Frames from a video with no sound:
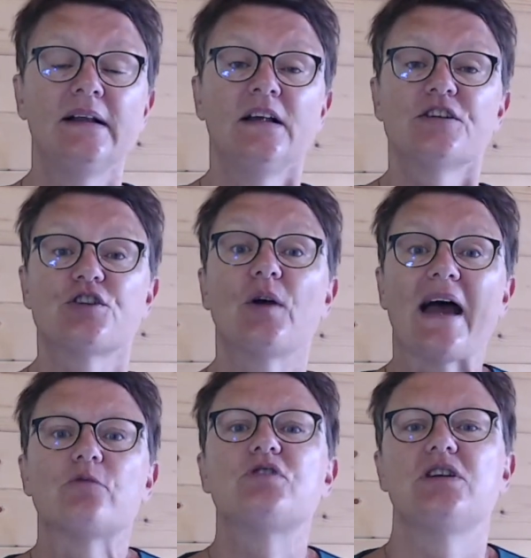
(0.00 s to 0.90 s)
So
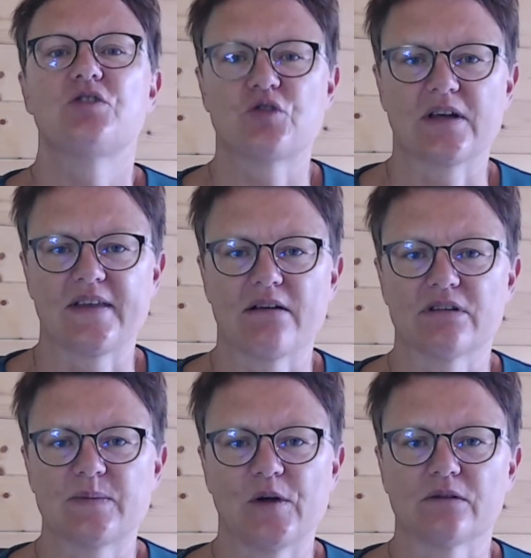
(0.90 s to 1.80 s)
how do you trigger that
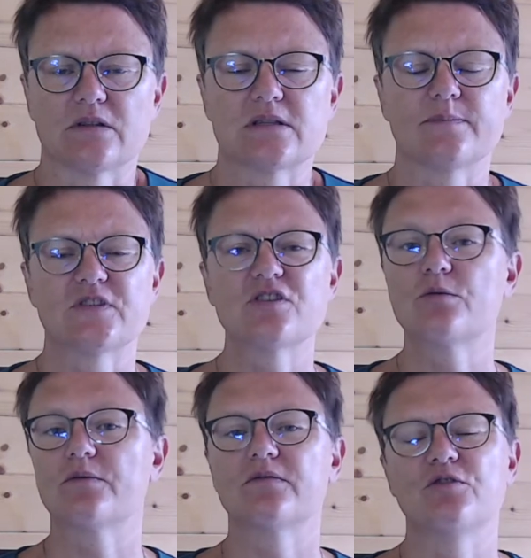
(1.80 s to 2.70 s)
response? So
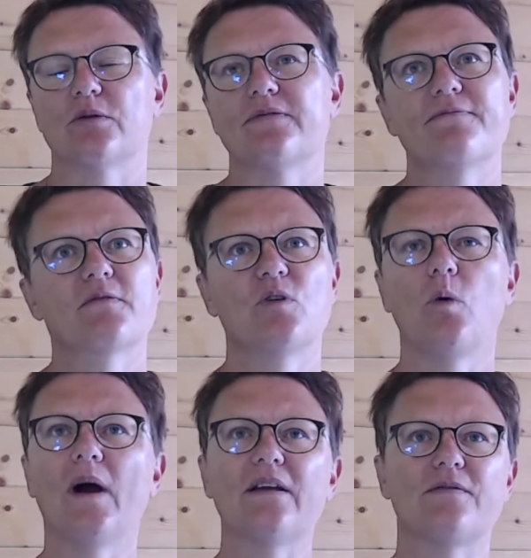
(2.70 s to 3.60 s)
there were
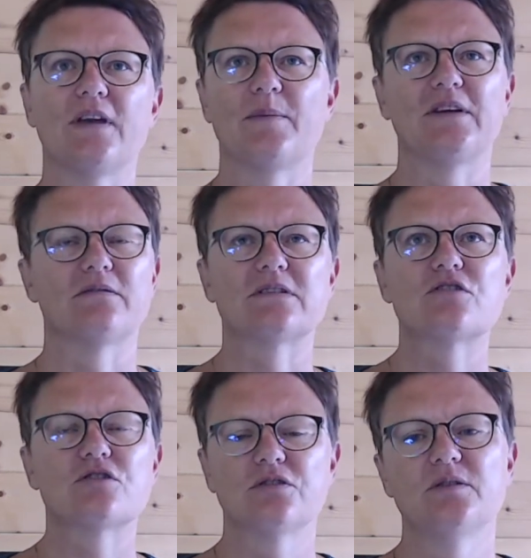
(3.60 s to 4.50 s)
quite a few. I mean, there were
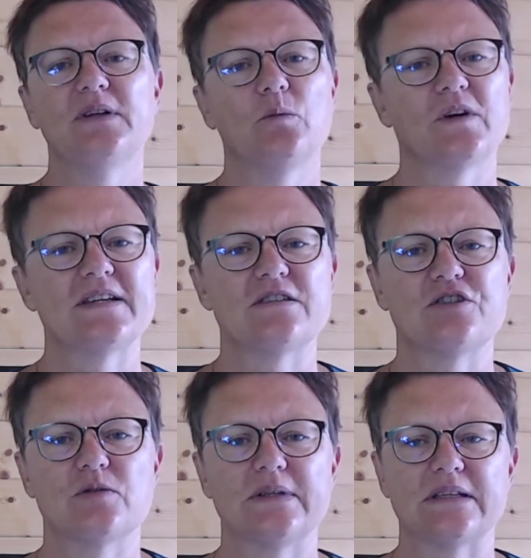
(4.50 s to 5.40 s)
so many ways of
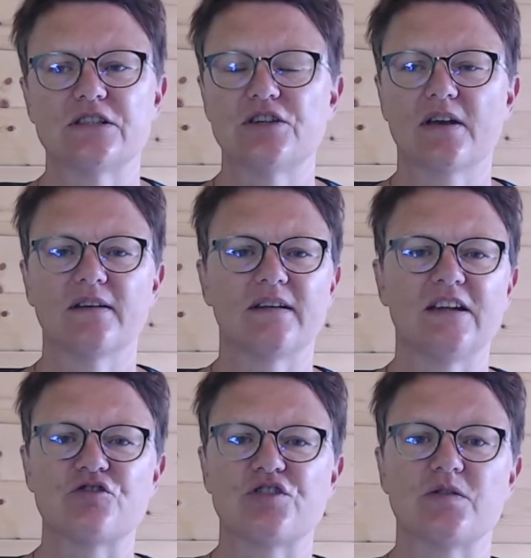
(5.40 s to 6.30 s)
doing this. You can
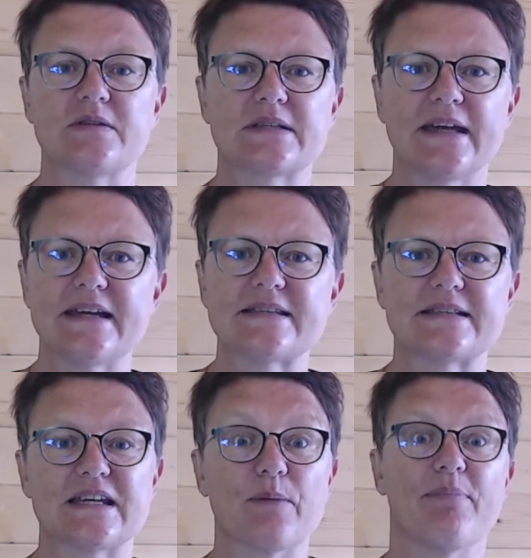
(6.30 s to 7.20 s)
introduce
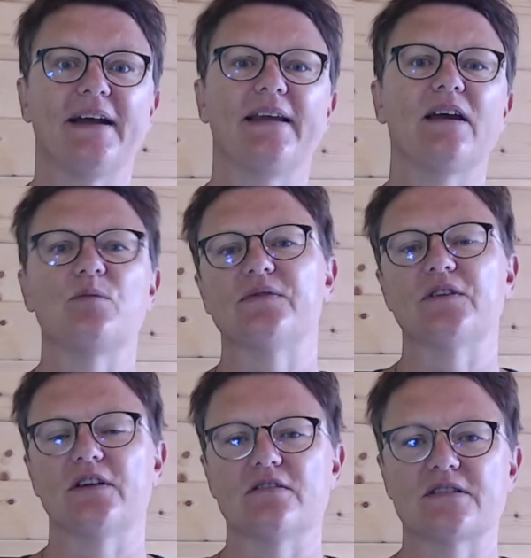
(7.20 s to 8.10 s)
scarcity, buy now before
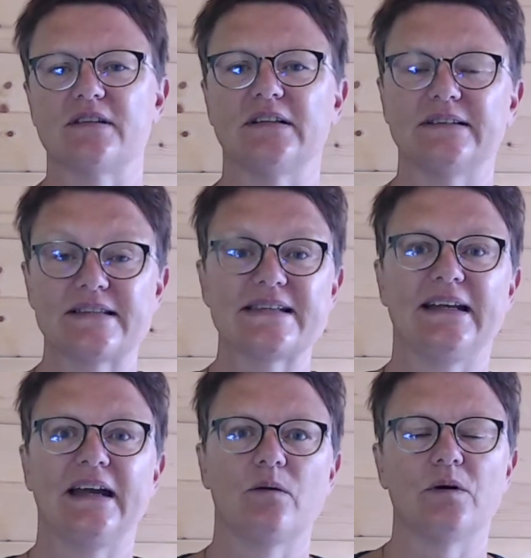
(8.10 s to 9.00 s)
they all sell
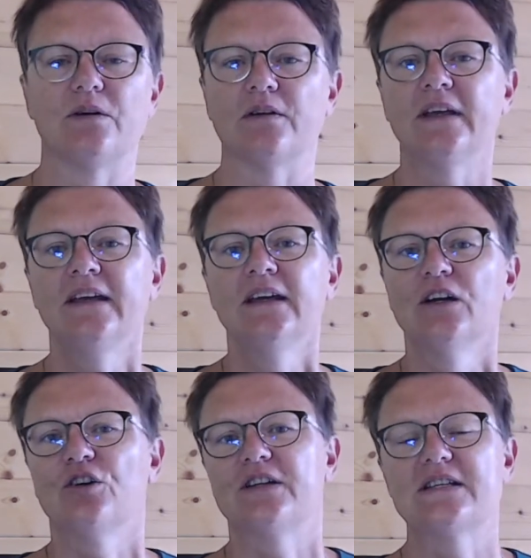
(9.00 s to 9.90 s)
out, or
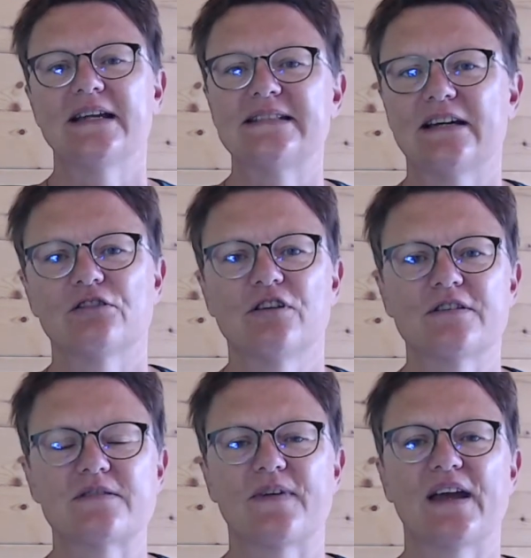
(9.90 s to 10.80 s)
only 10
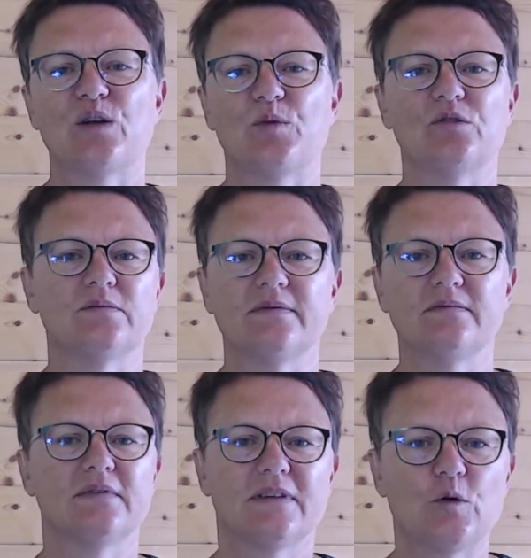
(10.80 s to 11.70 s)
downloads available,
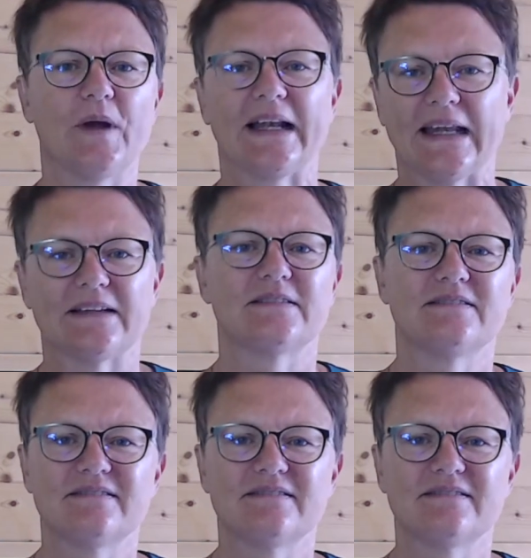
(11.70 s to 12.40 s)
quickly